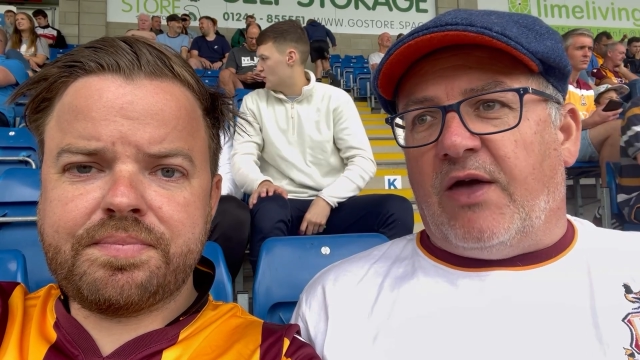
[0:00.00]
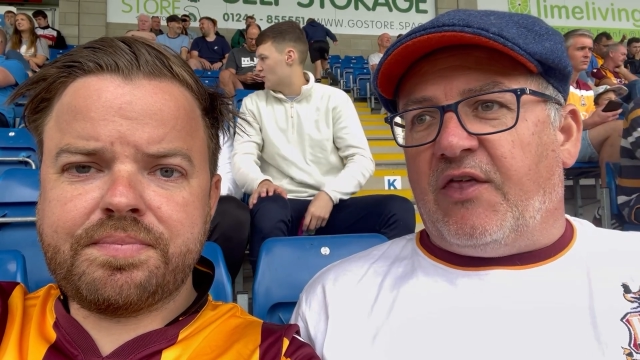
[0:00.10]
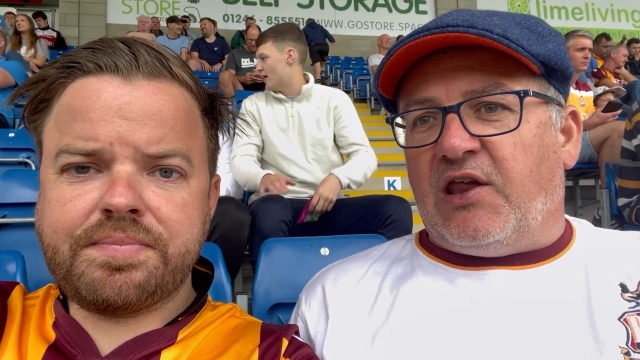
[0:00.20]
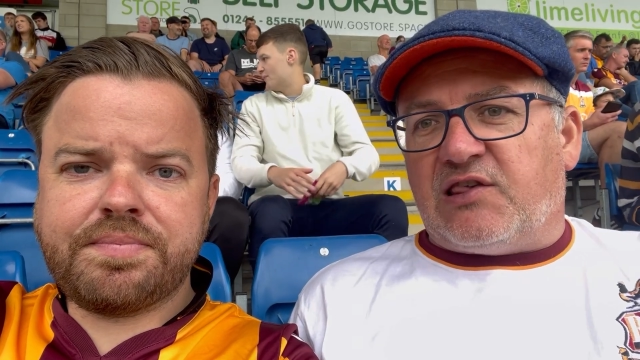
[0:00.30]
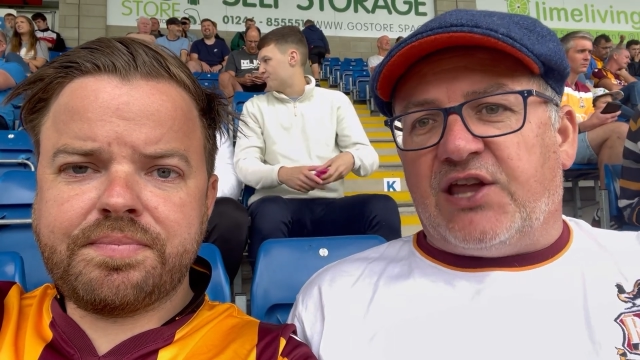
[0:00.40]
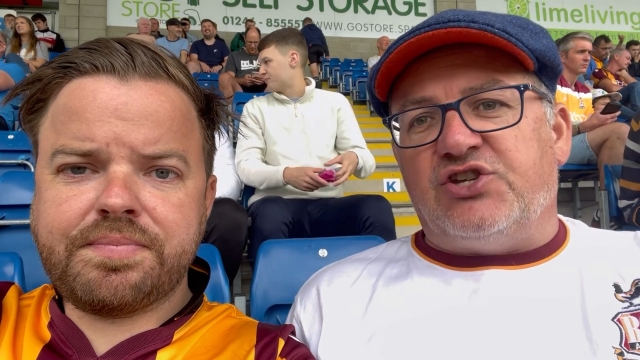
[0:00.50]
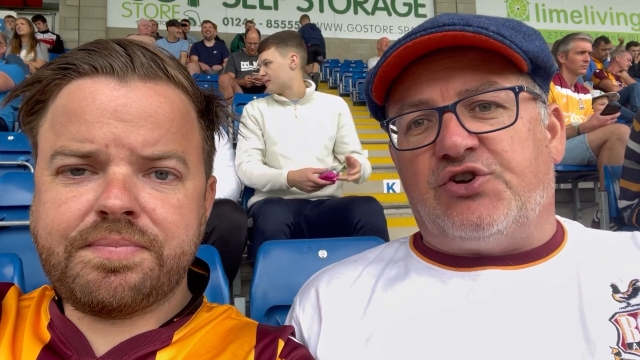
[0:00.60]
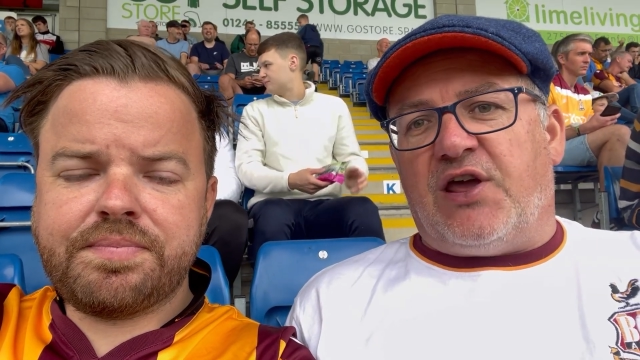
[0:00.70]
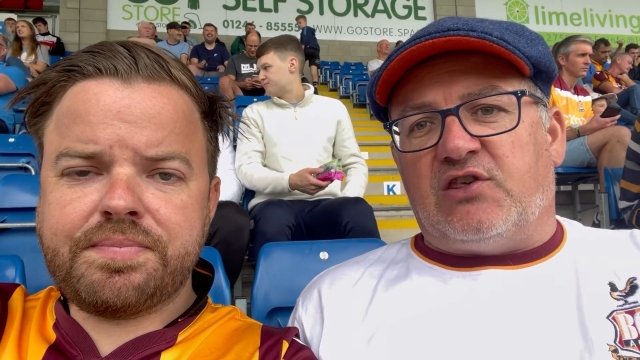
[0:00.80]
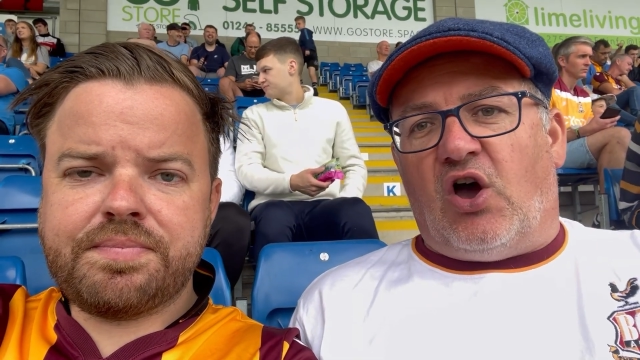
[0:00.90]
Speaker 1: whether it's
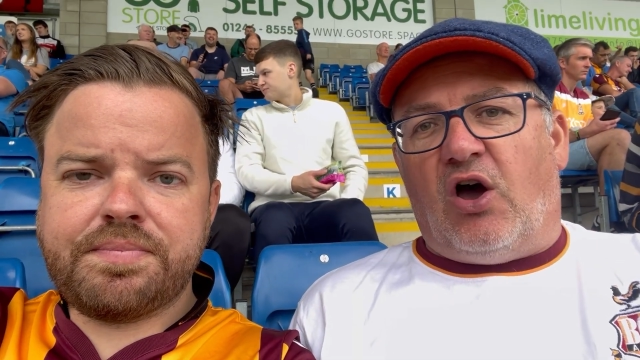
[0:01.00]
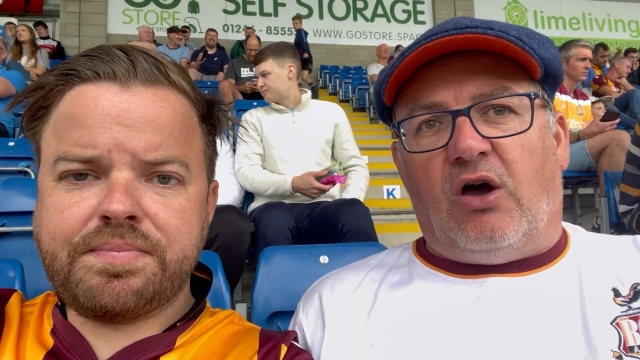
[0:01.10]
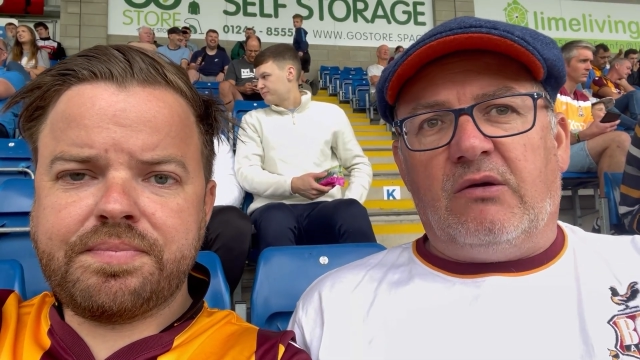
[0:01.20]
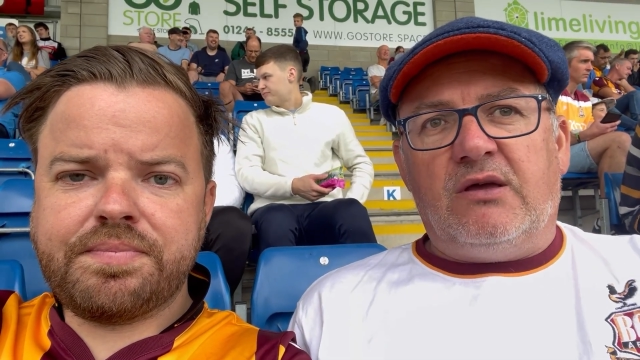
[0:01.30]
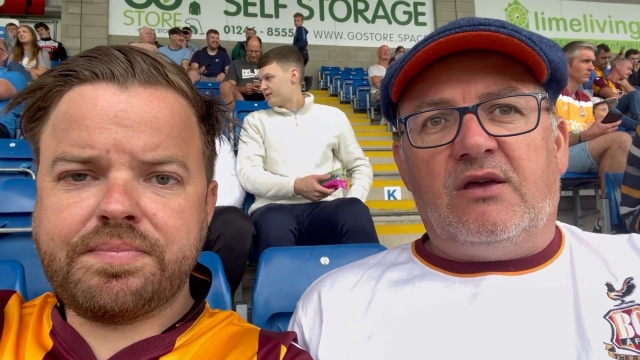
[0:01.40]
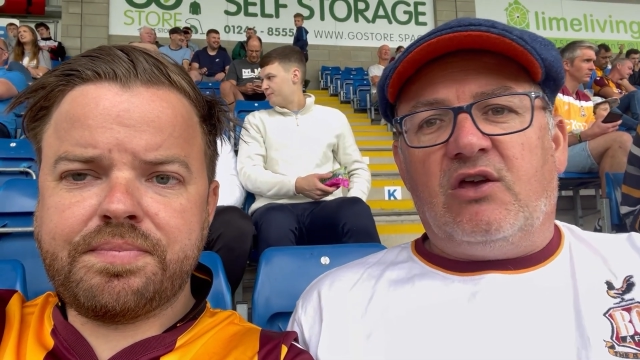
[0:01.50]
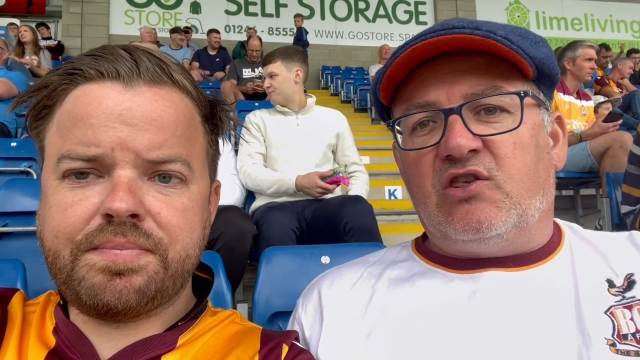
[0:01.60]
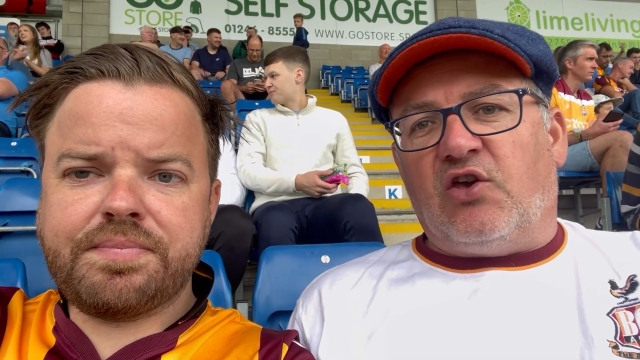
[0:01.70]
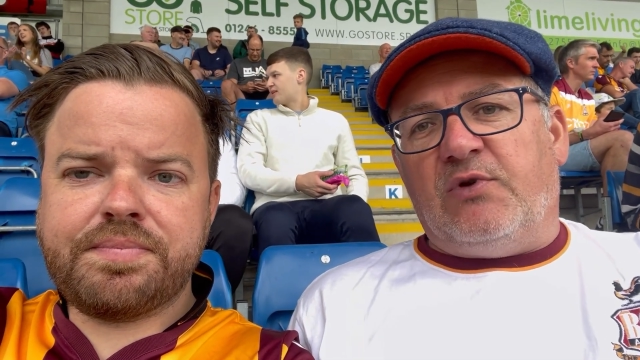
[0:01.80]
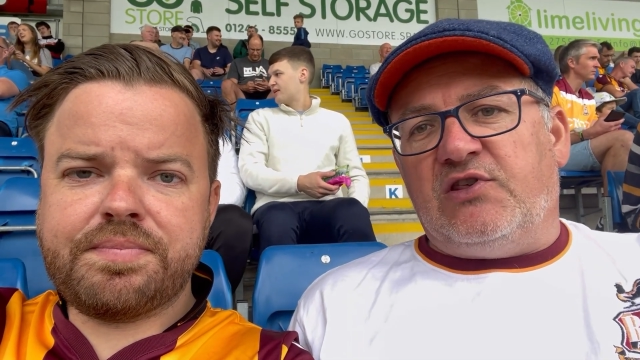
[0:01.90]
injuries or
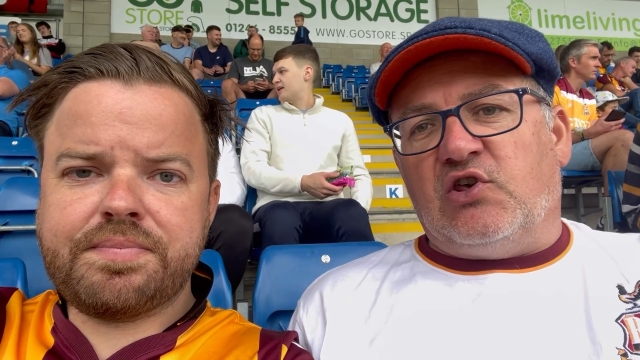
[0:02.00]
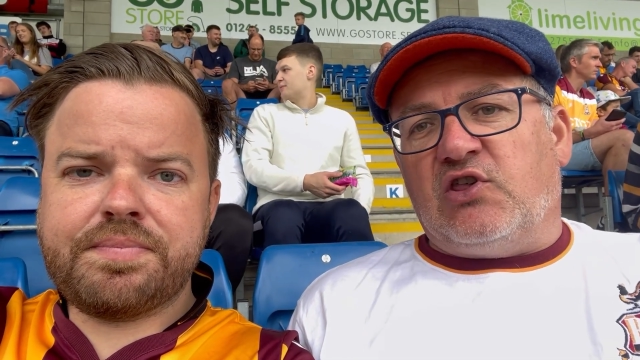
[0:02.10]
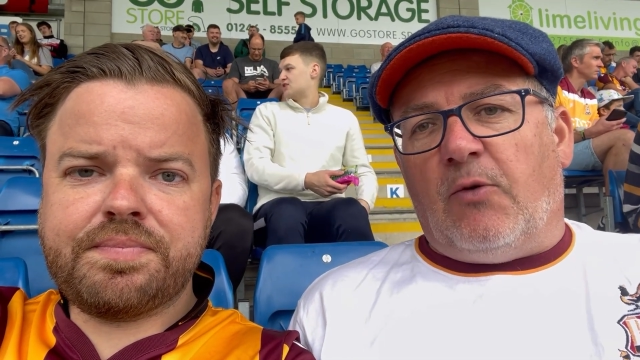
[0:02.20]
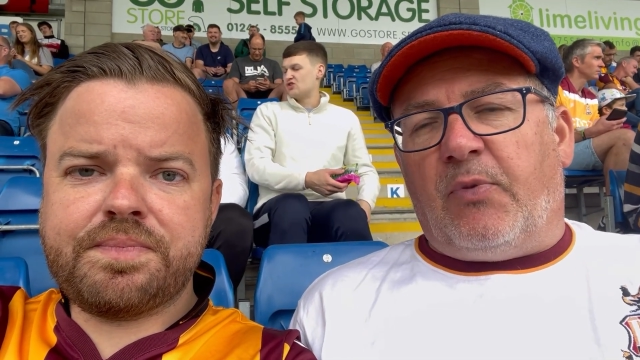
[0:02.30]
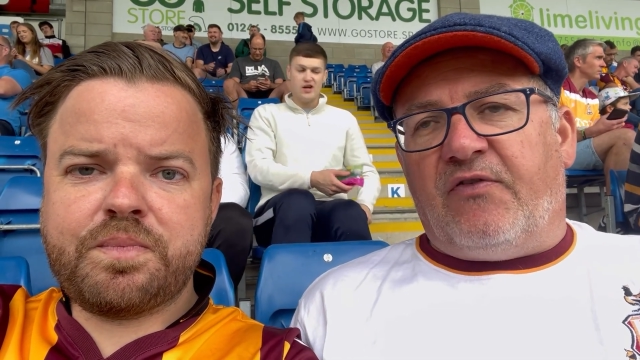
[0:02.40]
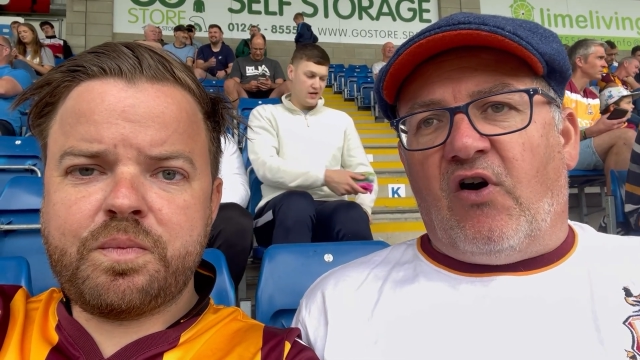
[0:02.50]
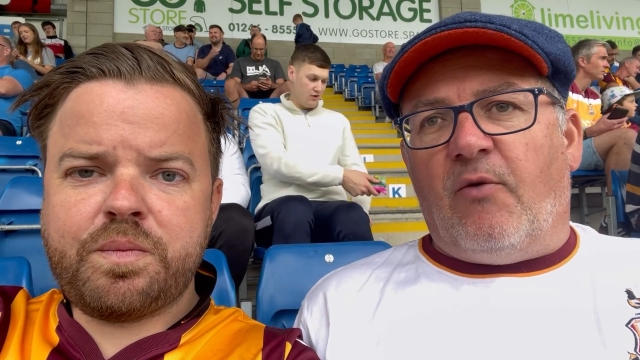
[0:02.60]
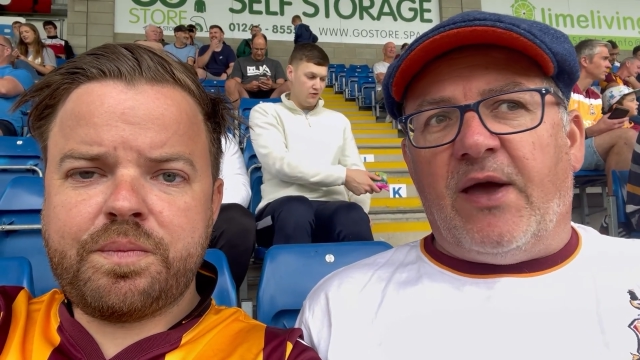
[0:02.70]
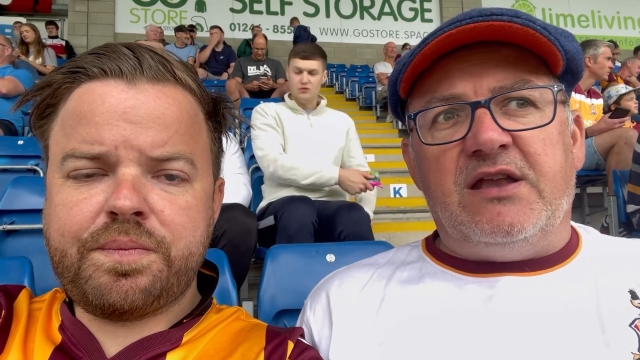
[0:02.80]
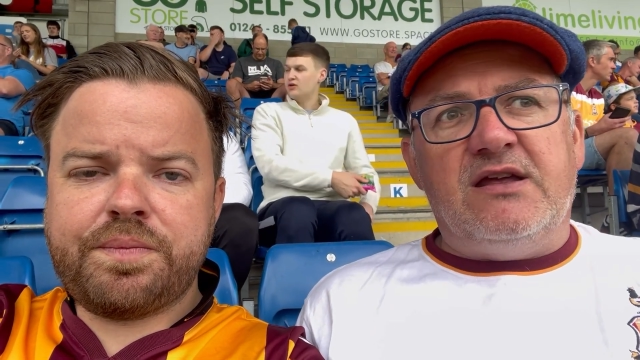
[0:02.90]
somebody's just not
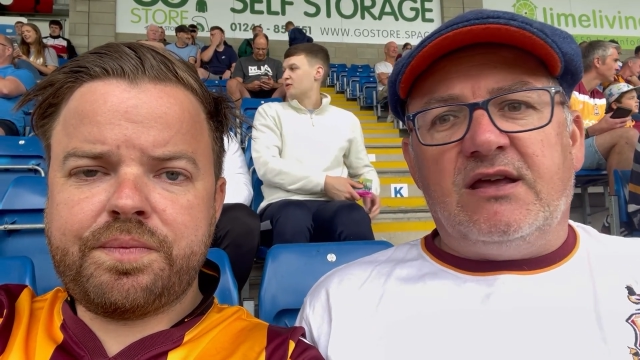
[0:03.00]
performing,